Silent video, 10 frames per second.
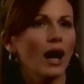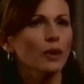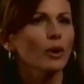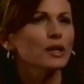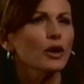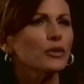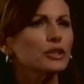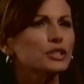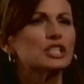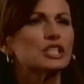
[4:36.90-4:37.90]
How do I know that
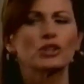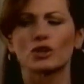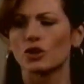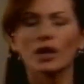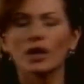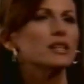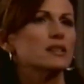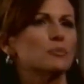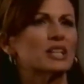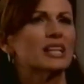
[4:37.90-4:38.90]
you just cook
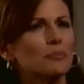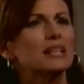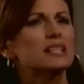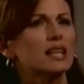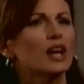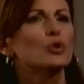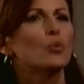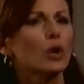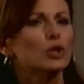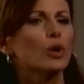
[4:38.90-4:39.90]
this up to get me to tell you
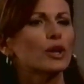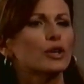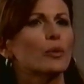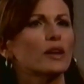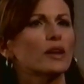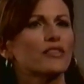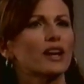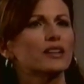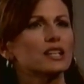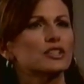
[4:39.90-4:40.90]
what you want to know about the
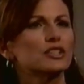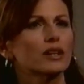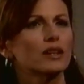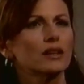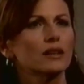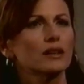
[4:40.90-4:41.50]
Foundation?